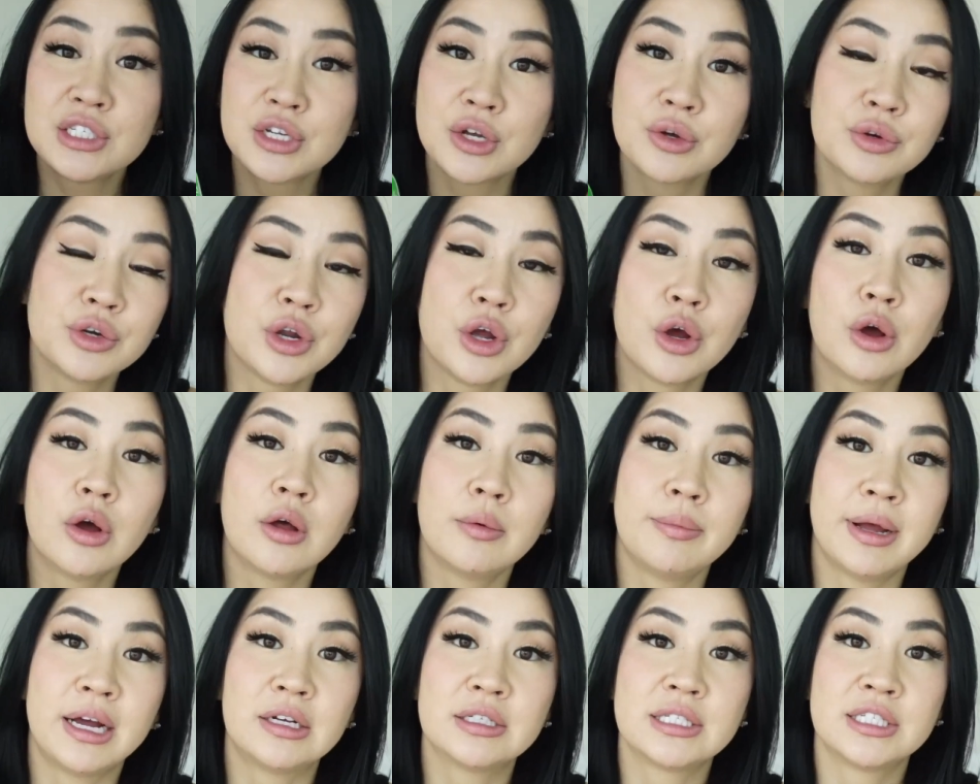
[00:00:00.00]
don't know
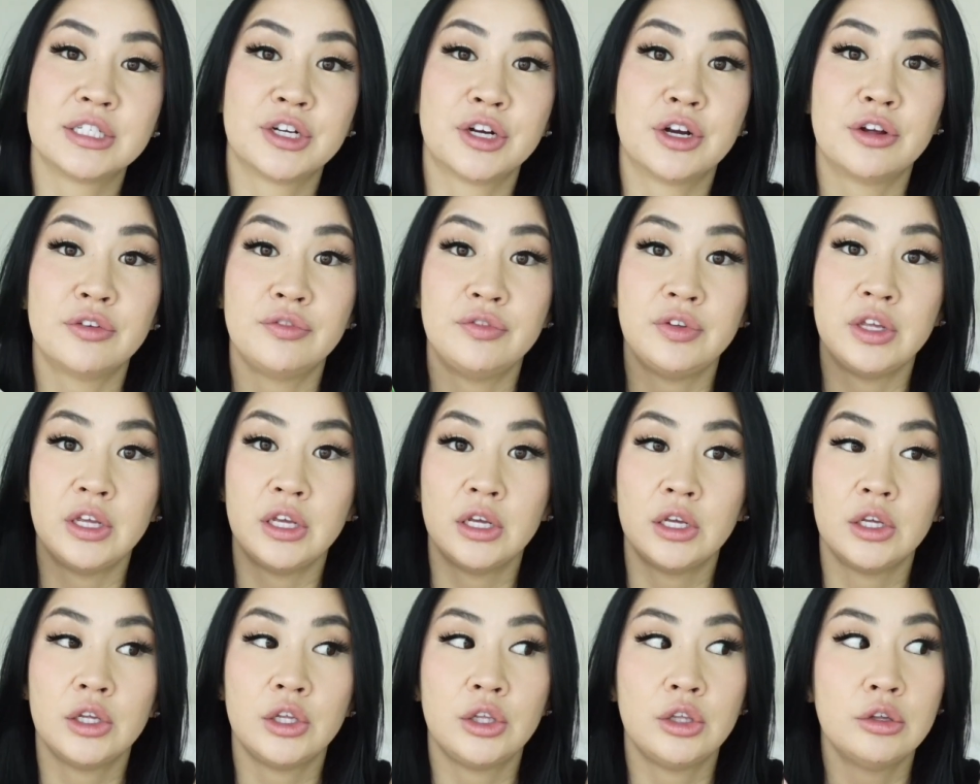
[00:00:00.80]
about
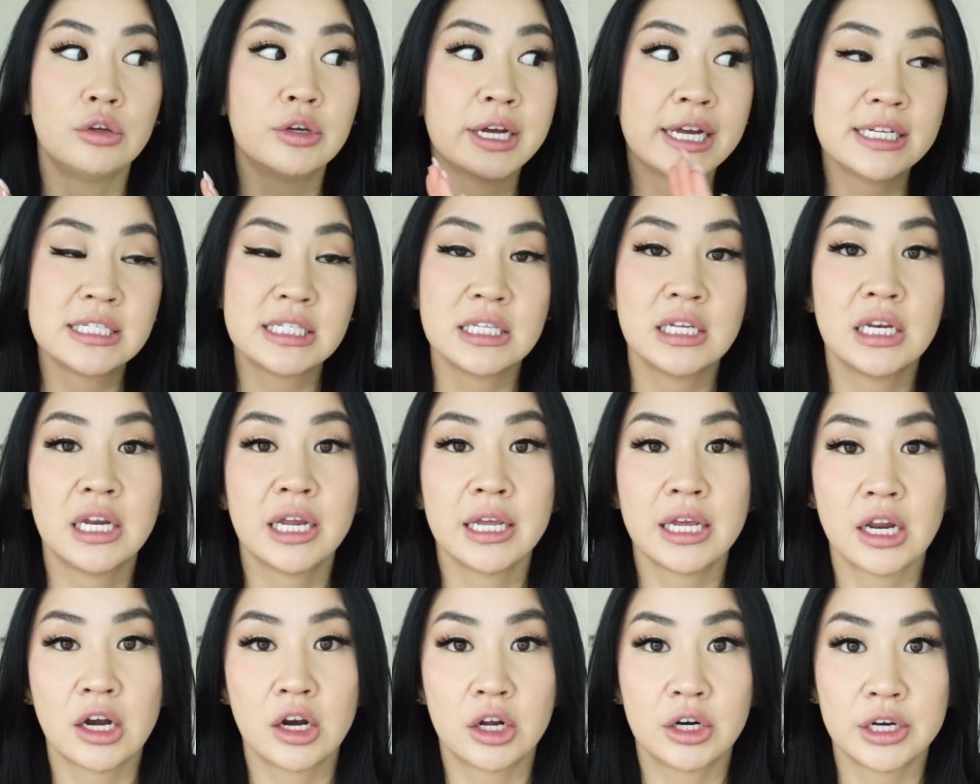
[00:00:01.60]
CeraVe, you guys need to
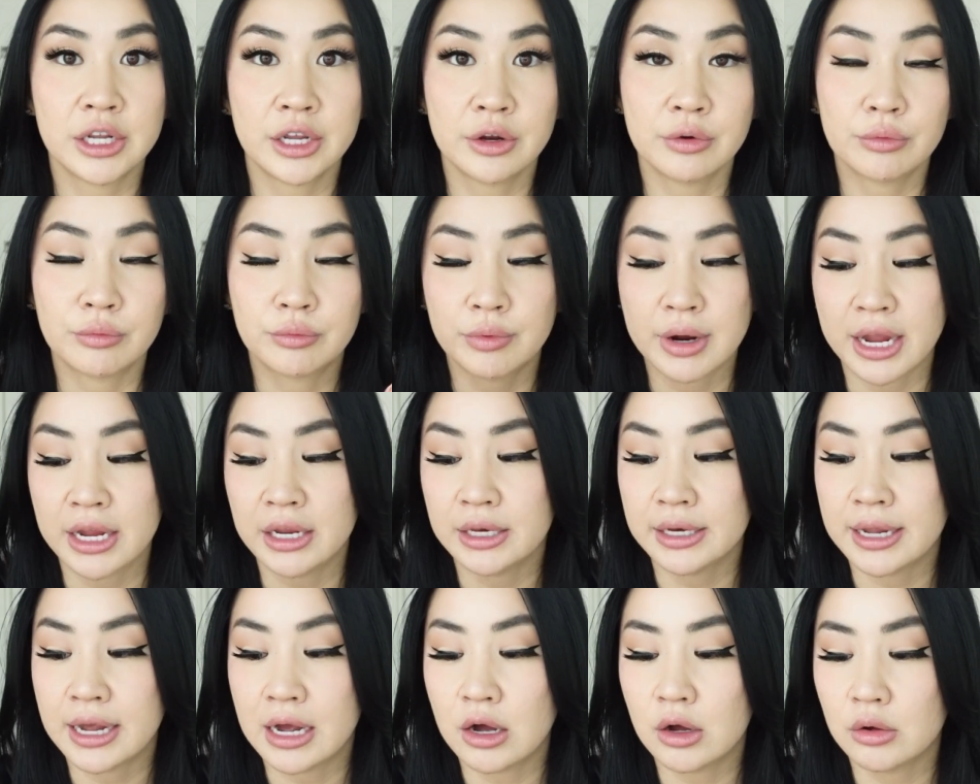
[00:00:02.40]
get on it right
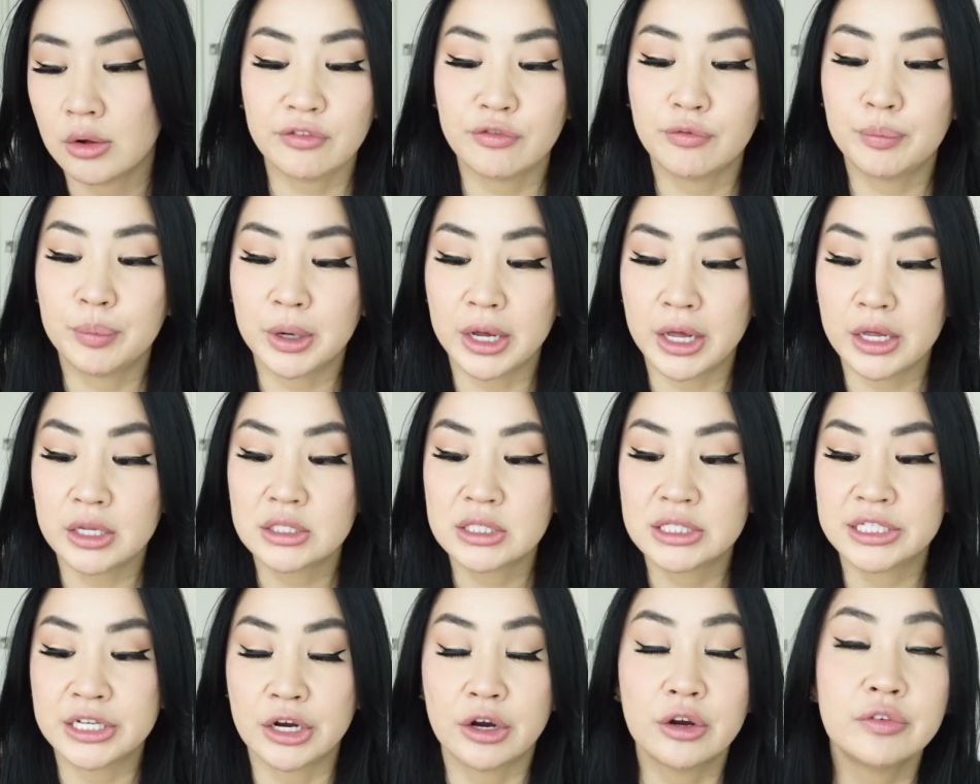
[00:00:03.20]
now. But
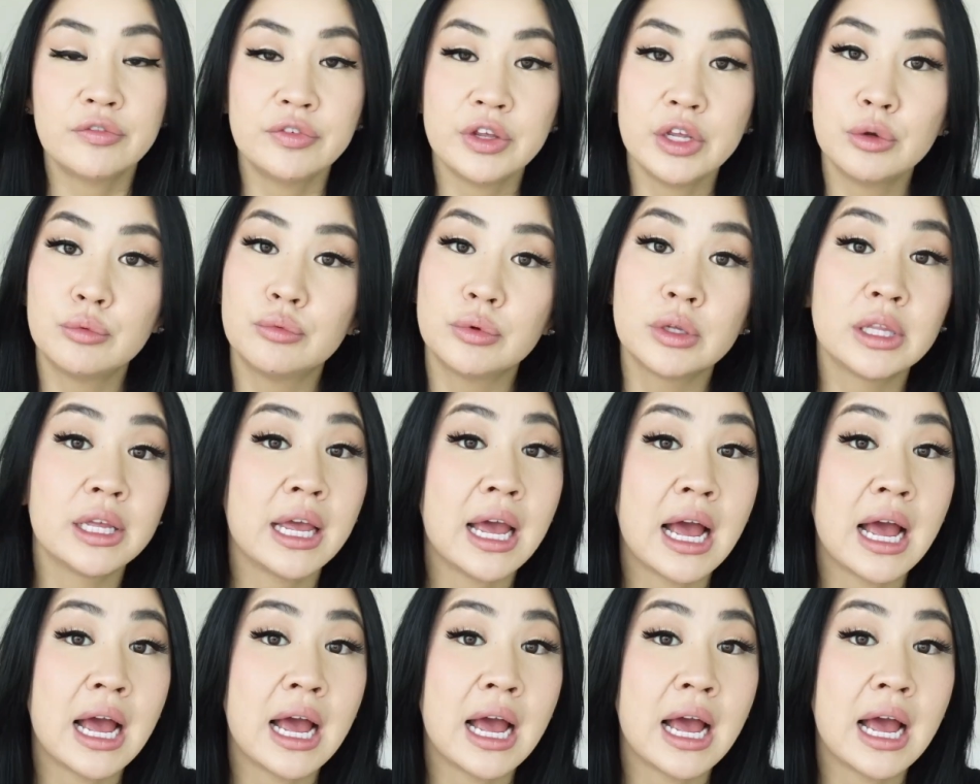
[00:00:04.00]
CeraVe really